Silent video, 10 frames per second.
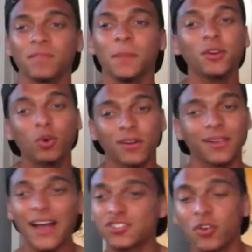Let me go to
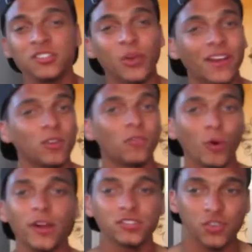class early so I can
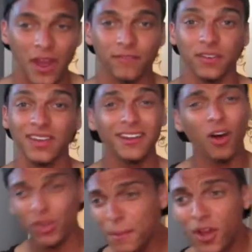avoid traffic.
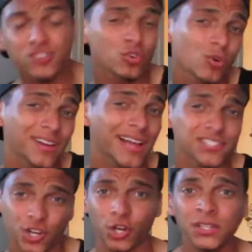And let me also go to
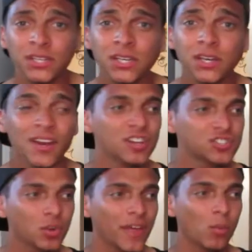class early
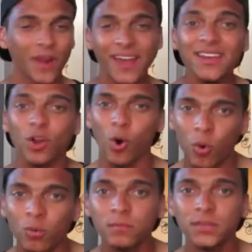so that when I get
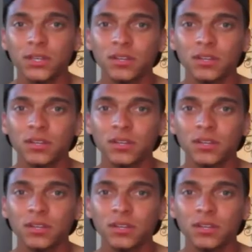home,